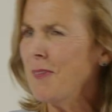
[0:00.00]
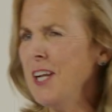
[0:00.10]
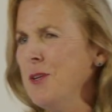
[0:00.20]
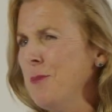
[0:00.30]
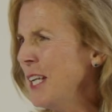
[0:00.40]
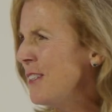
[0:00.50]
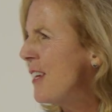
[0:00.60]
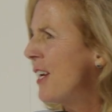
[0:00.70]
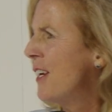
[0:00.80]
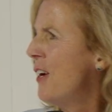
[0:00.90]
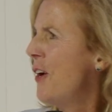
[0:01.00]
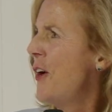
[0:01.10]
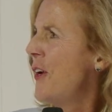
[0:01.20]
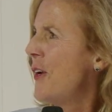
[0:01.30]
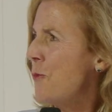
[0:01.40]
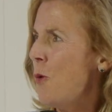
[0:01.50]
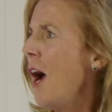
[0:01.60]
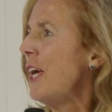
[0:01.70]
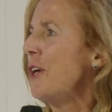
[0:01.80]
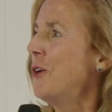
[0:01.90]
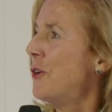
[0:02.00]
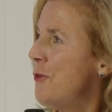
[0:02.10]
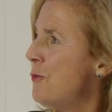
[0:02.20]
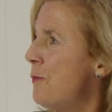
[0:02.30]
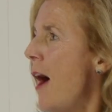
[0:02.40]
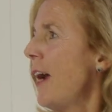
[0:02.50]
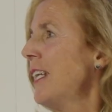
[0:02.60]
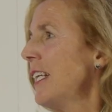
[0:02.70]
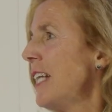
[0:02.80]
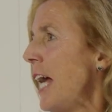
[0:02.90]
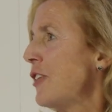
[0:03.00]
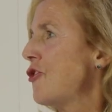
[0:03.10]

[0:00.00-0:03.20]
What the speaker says: And you may say, why? Who's minding that